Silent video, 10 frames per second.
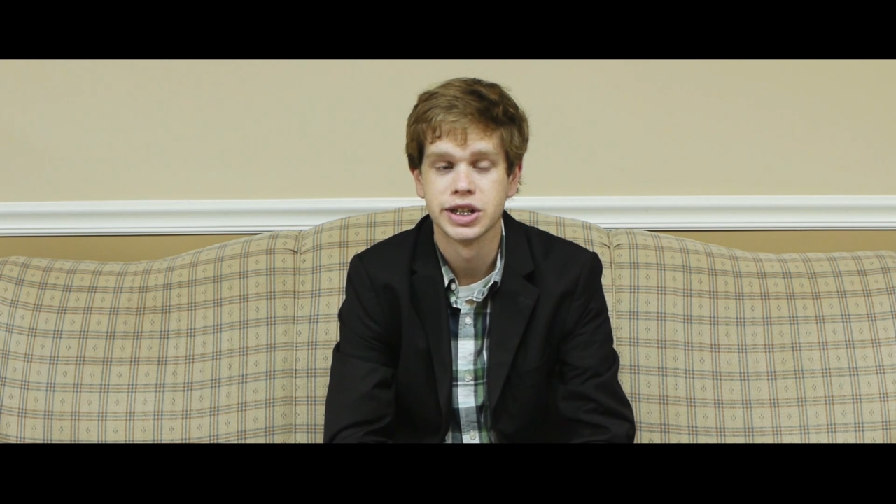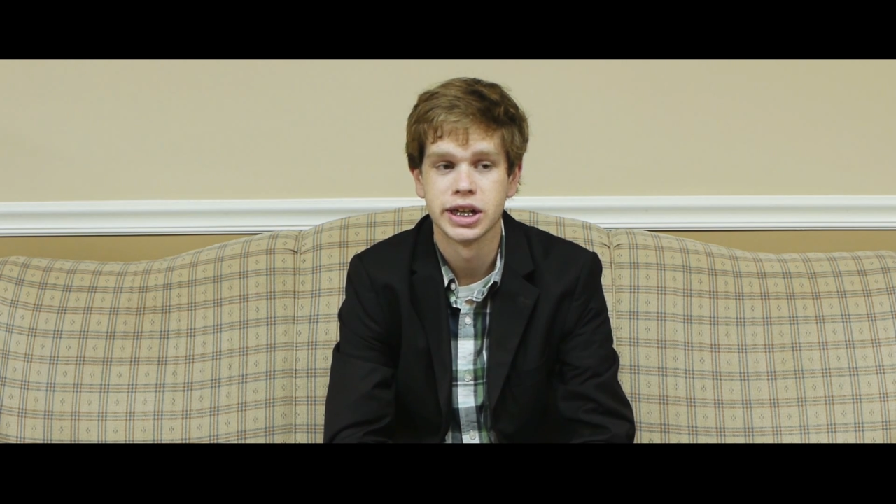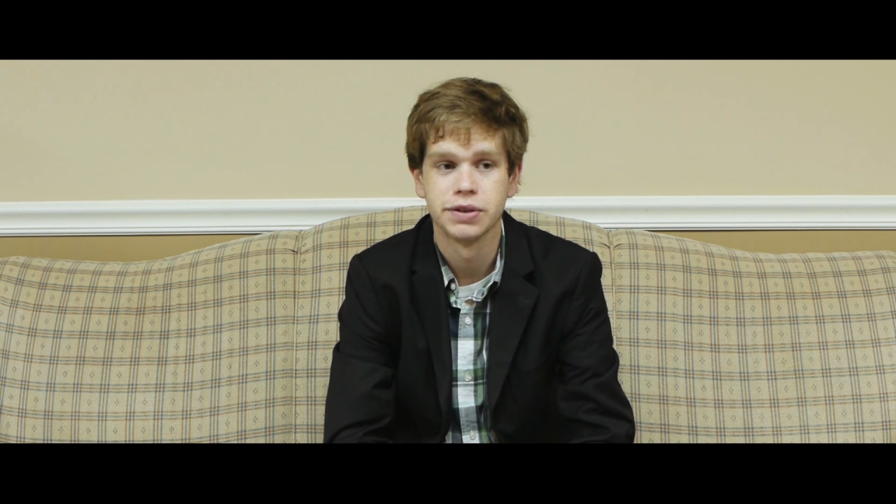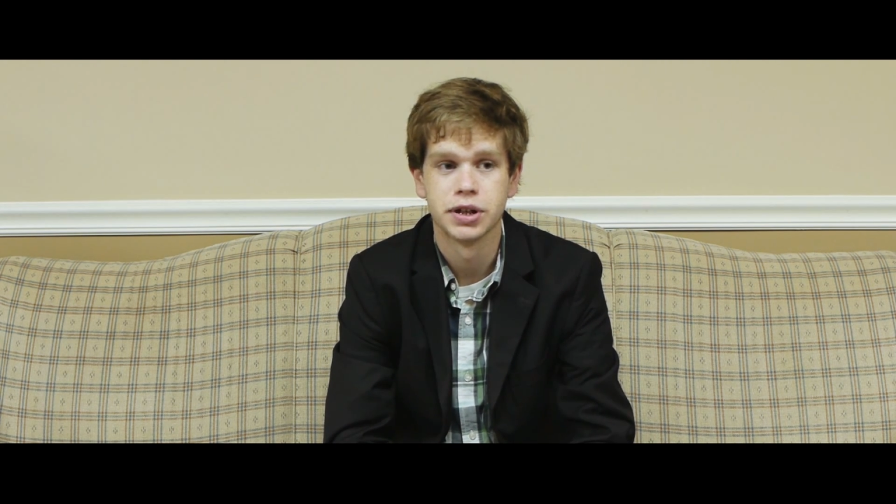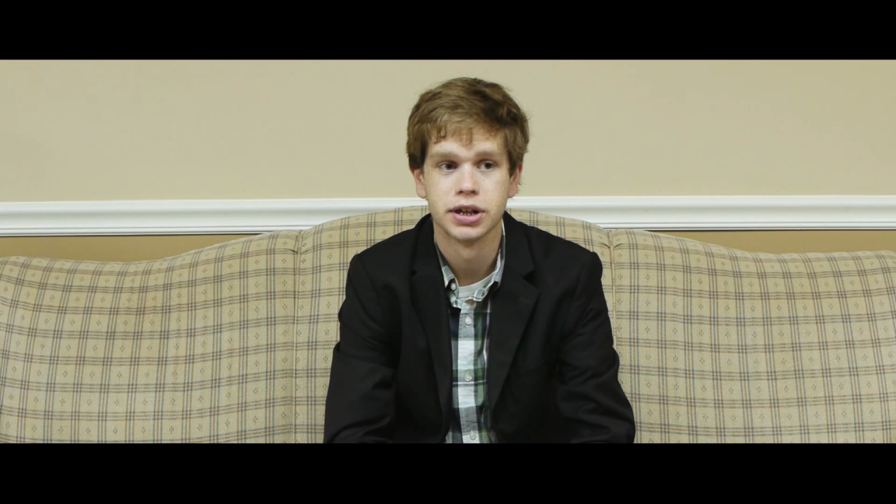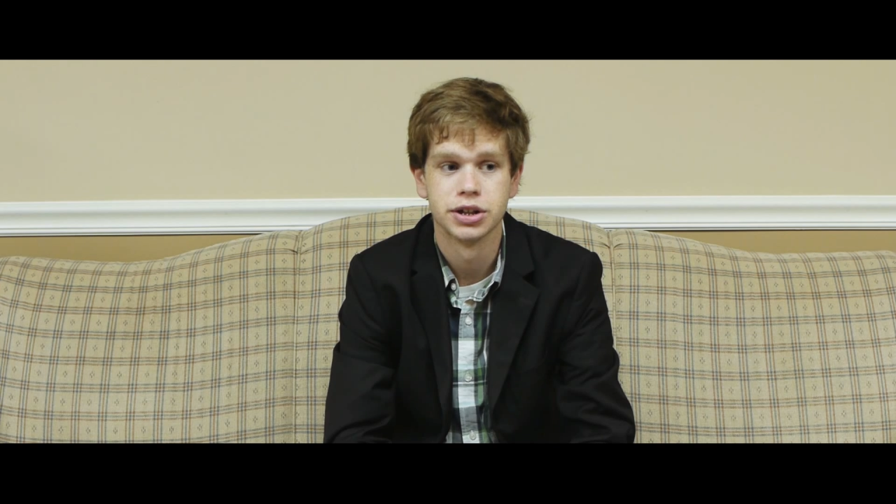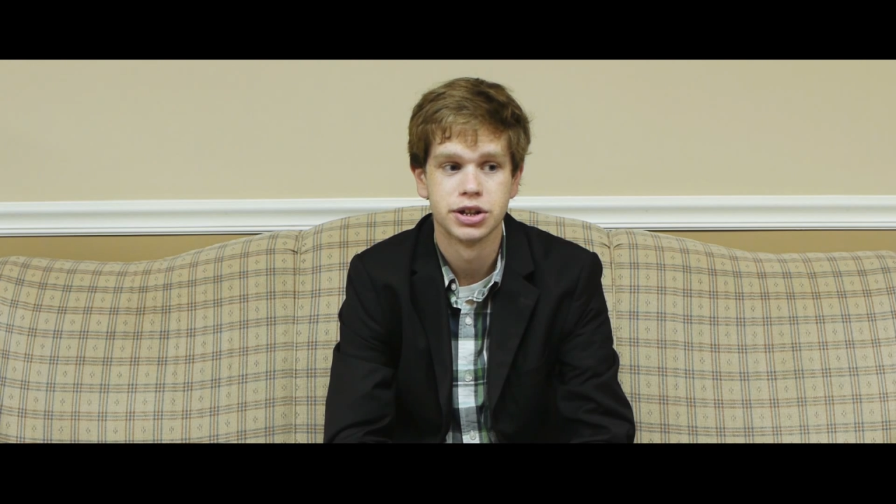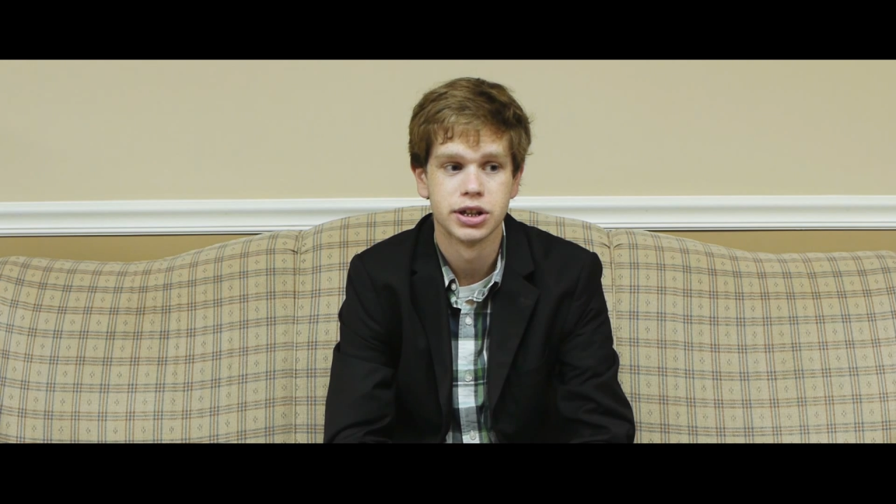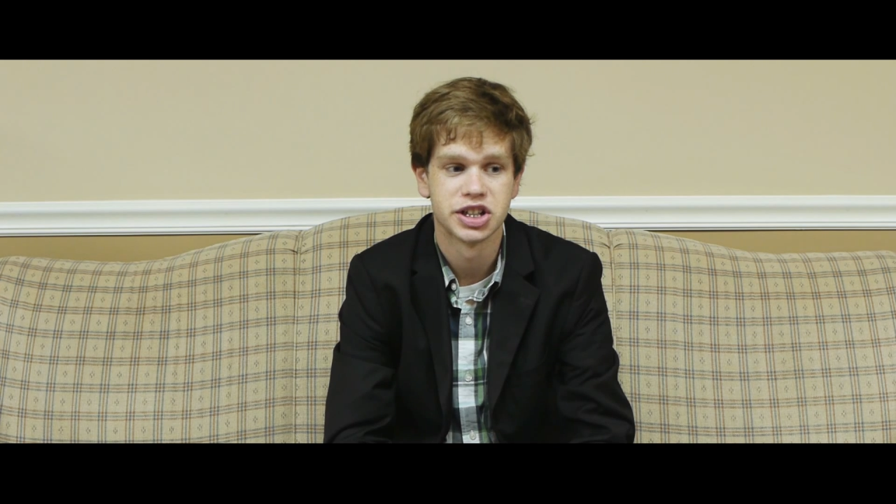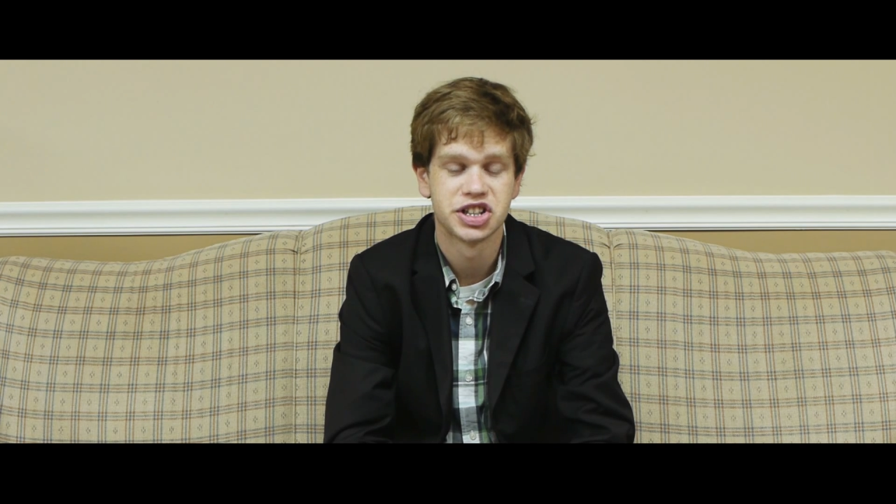this isn't even
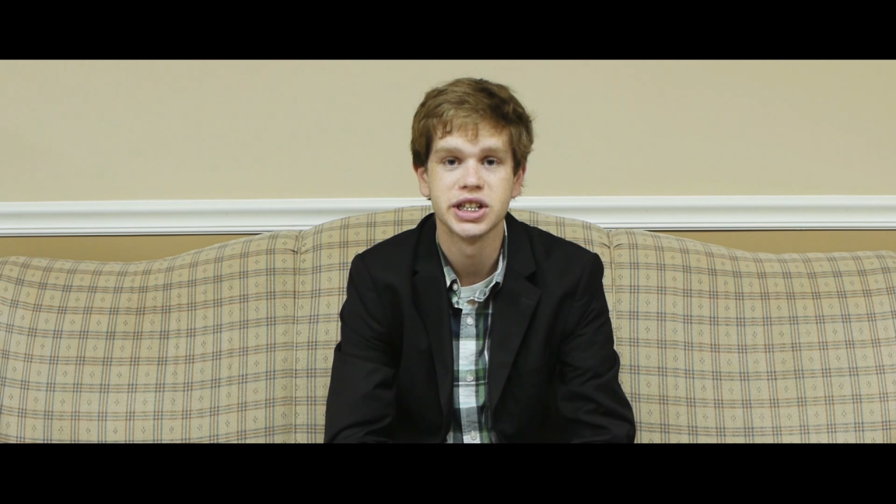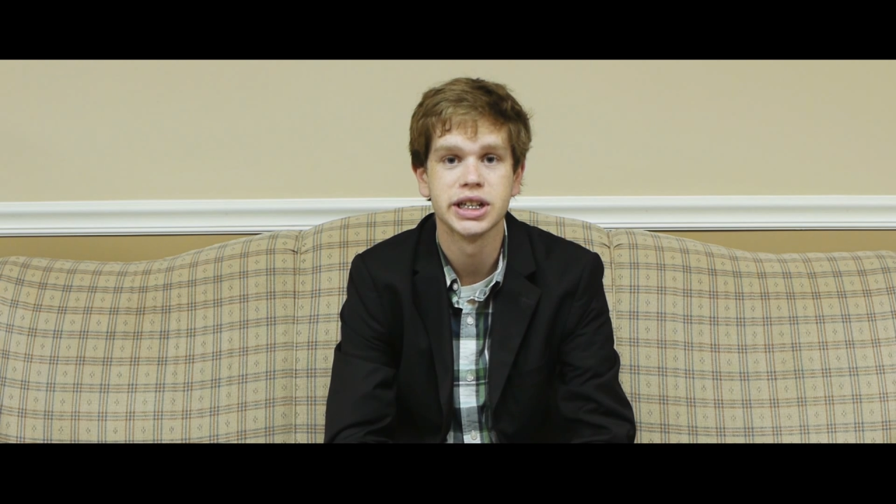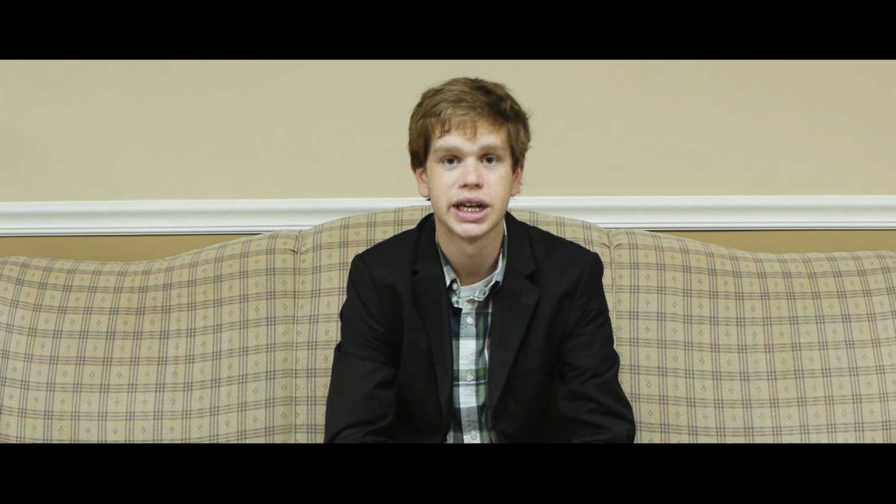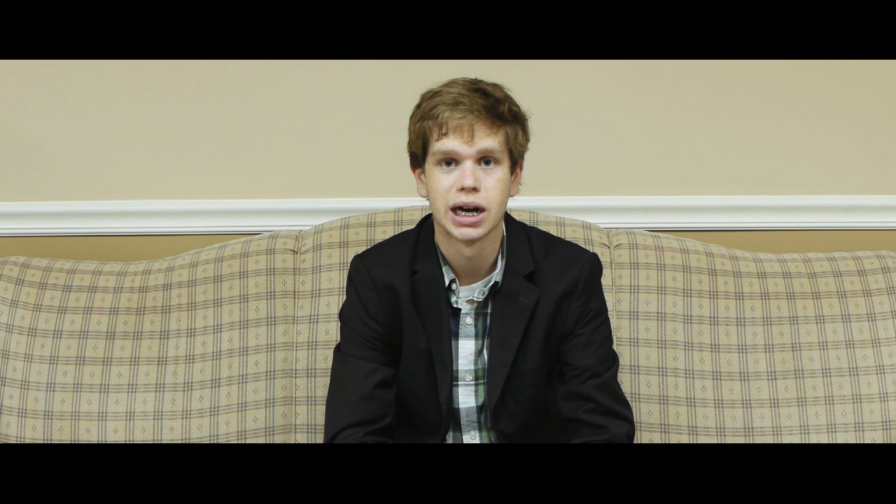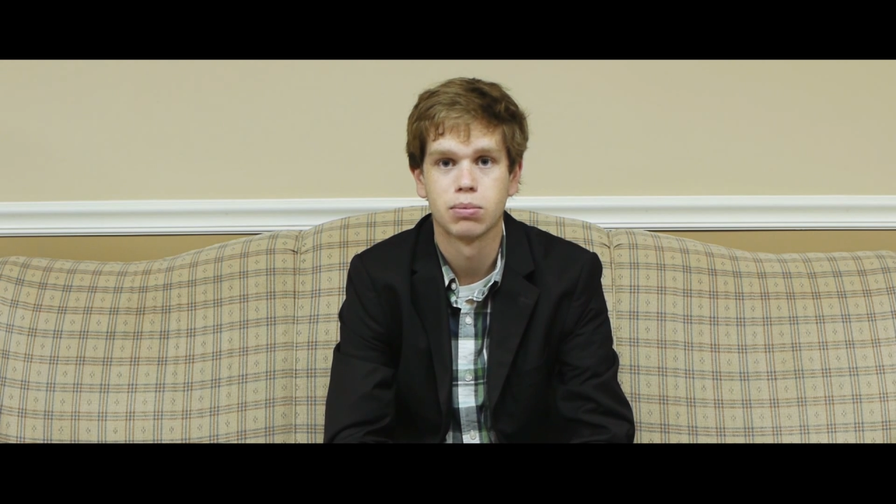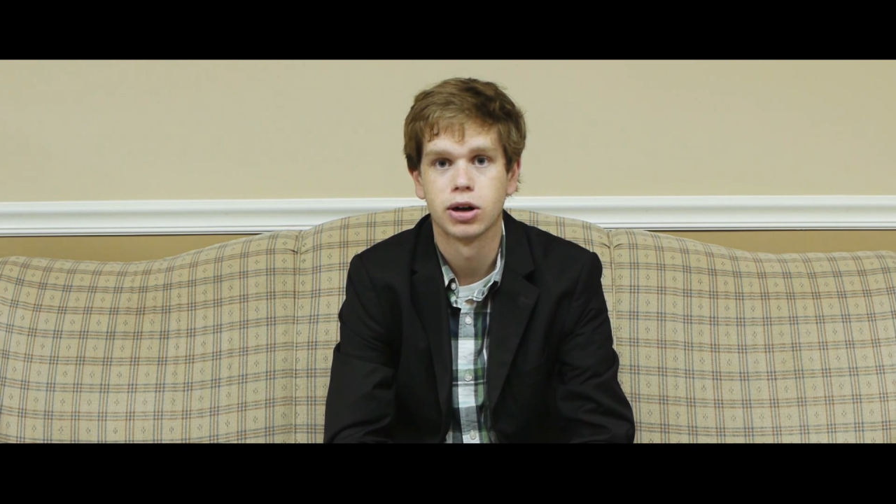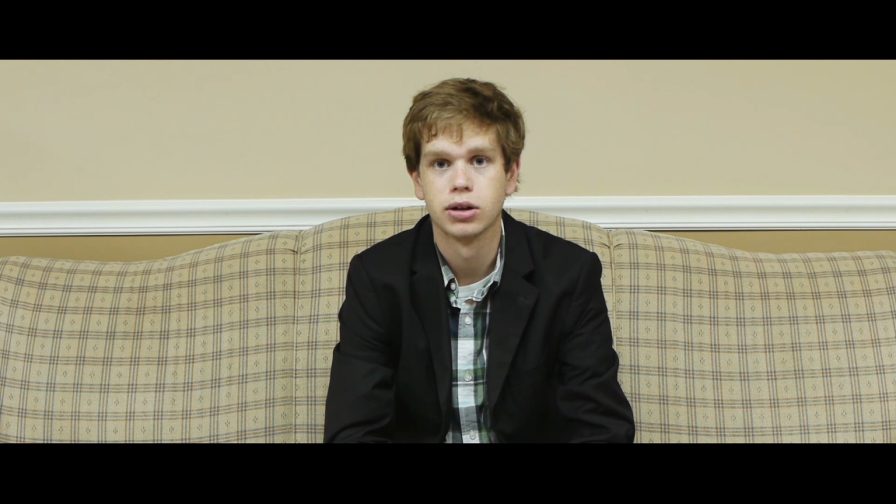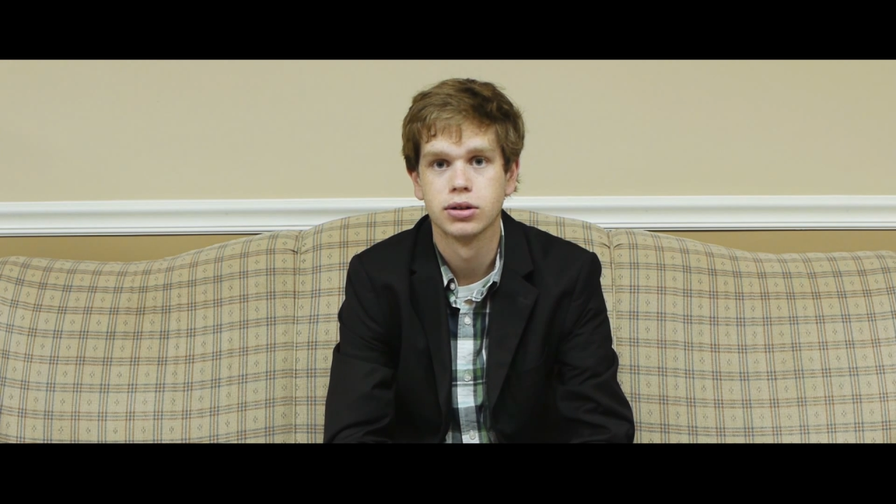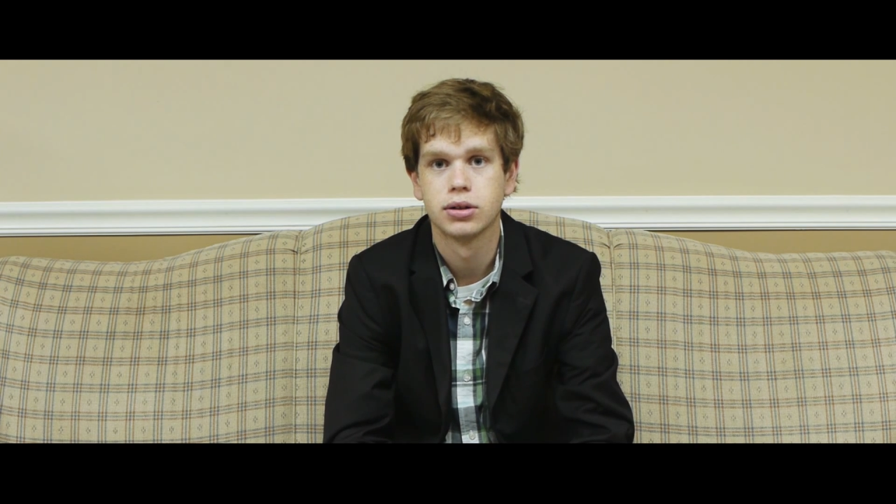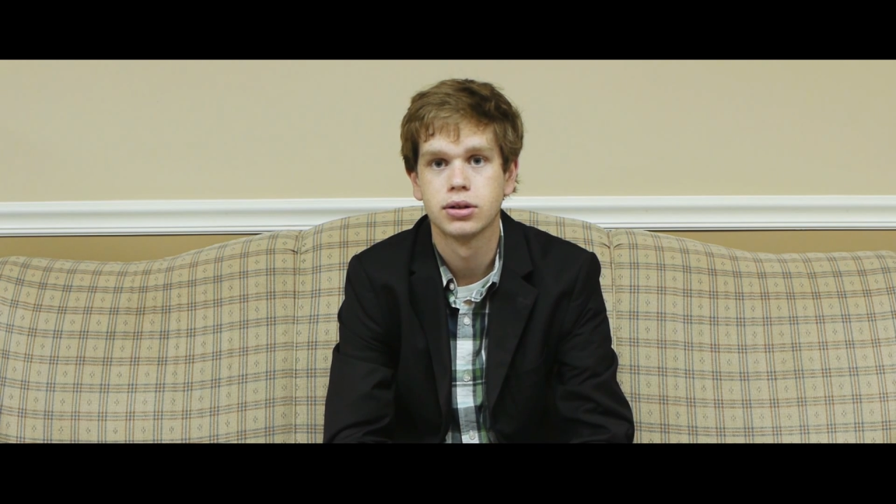a C
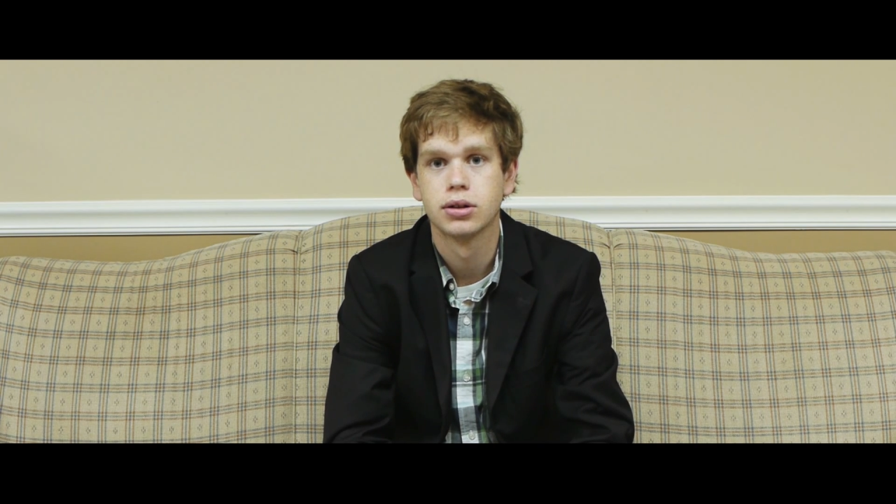camera.